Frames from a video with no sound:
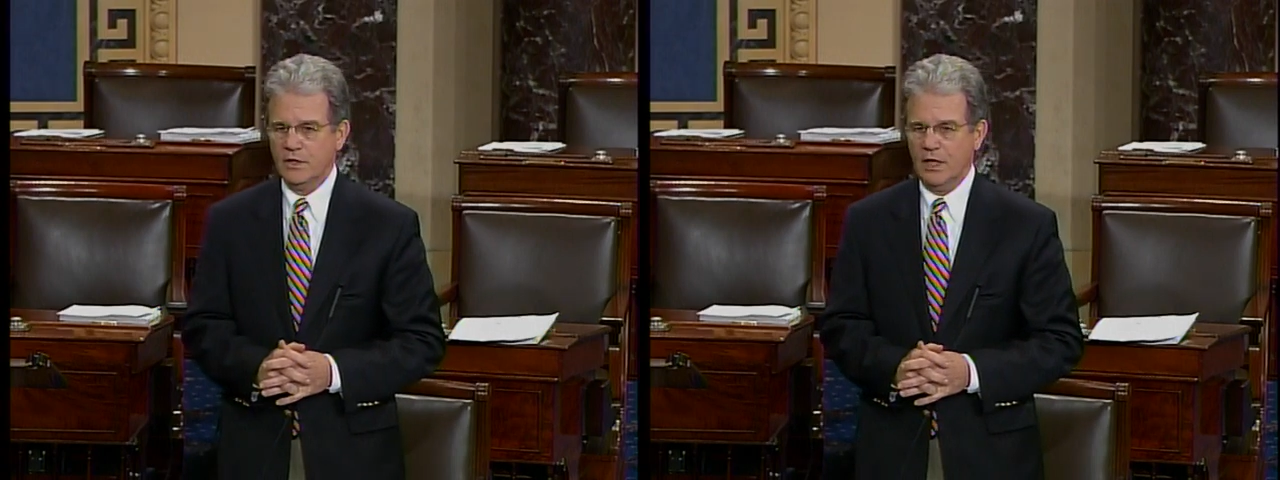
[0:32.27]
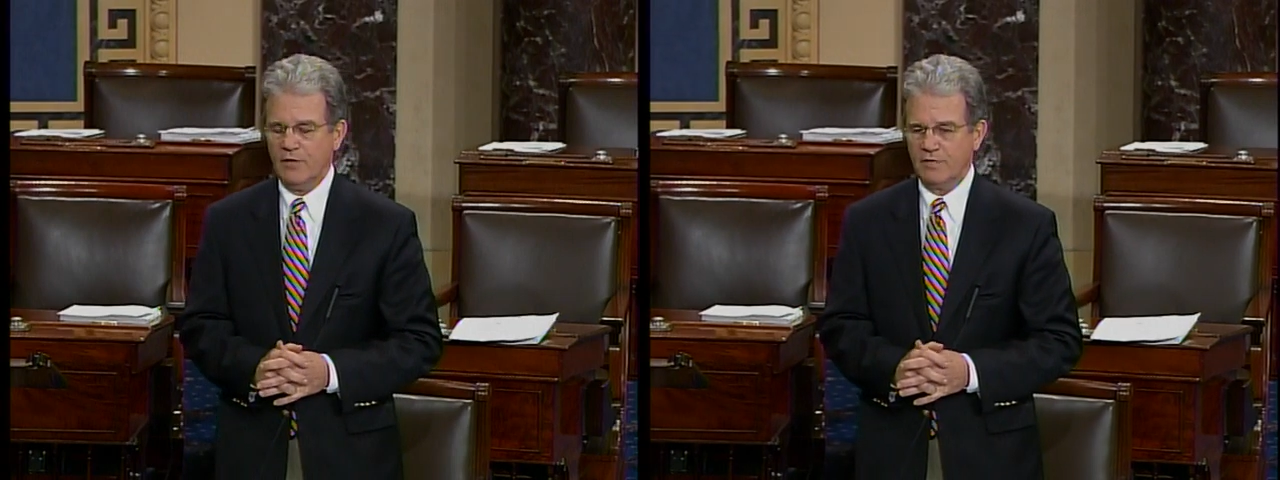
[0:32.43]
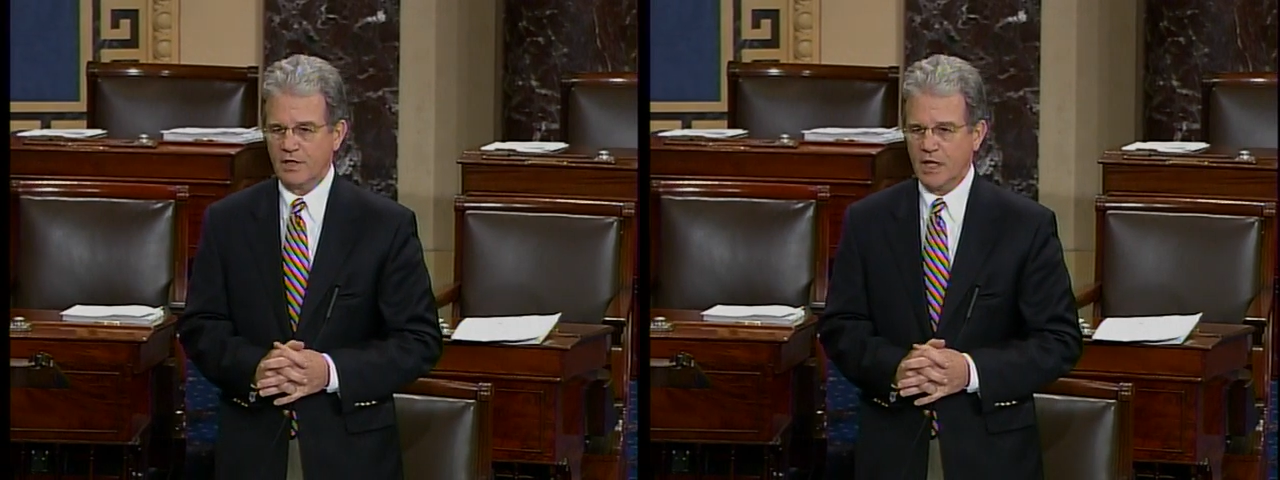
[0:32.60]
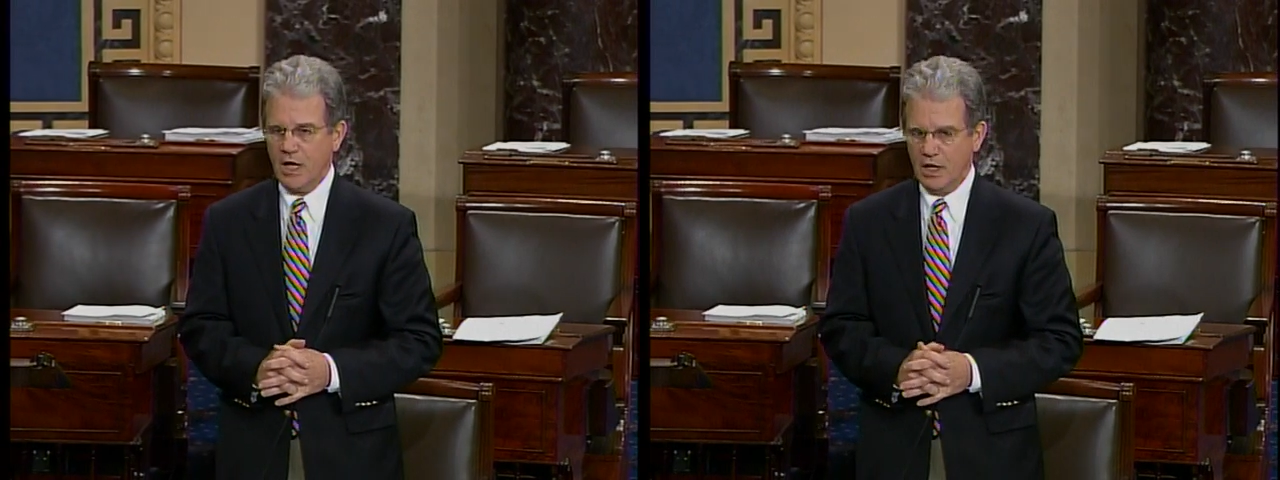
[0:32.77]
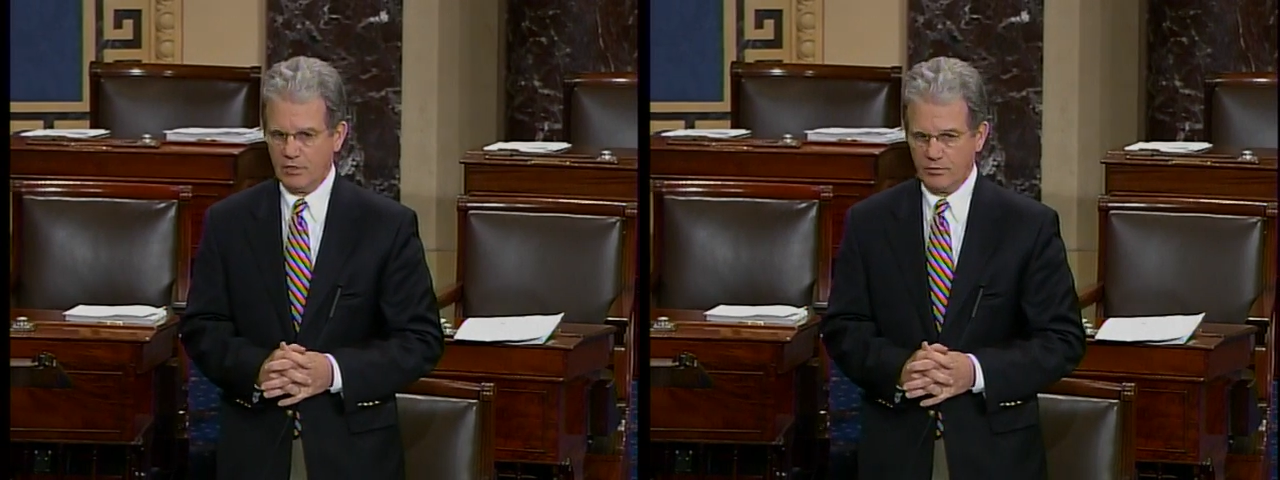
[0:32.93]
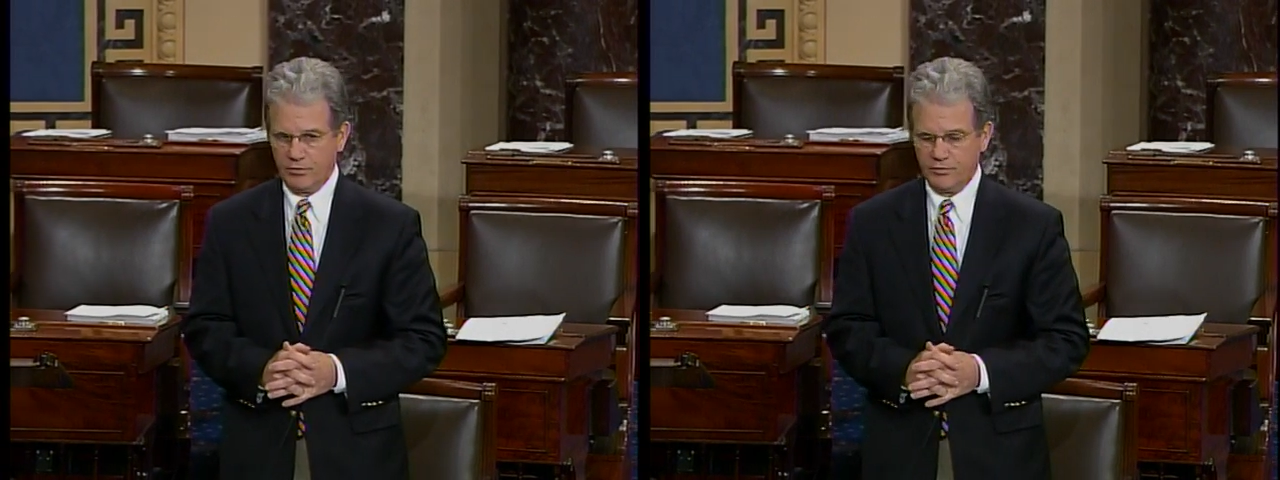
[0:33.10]
of the
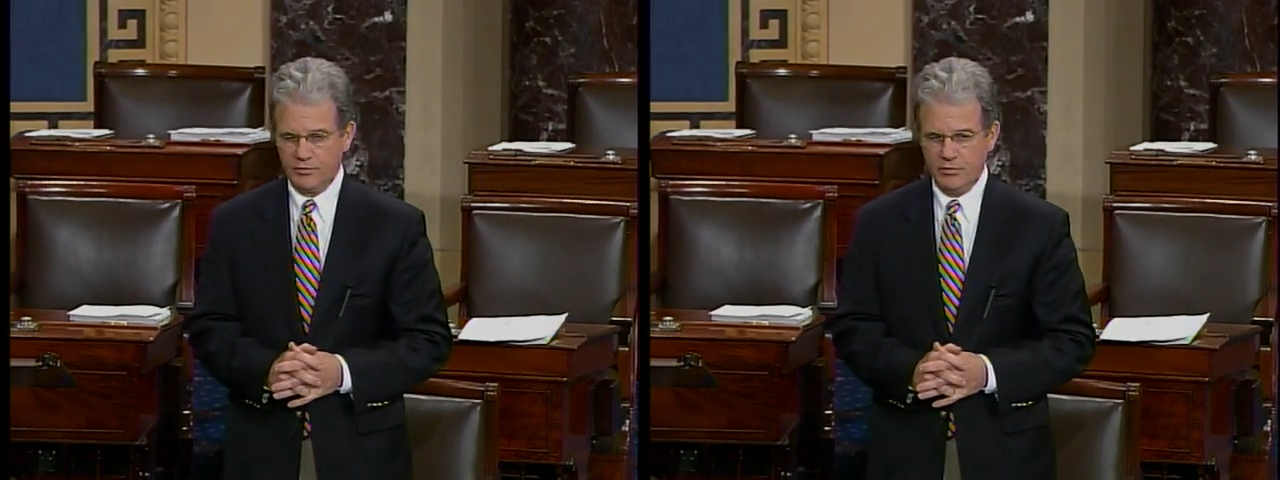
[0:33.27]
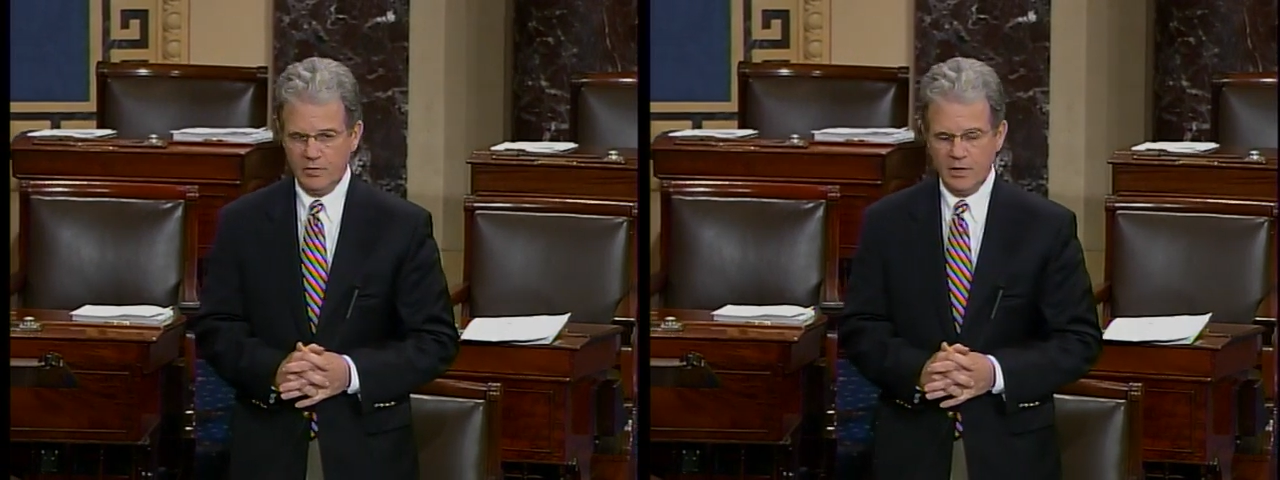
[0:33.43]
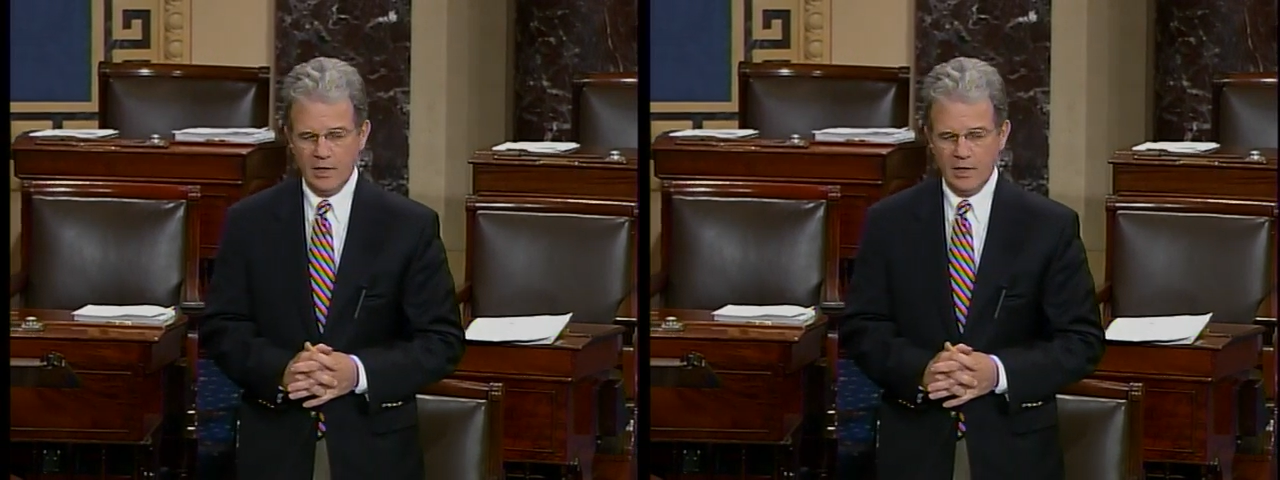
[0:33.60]
Congress,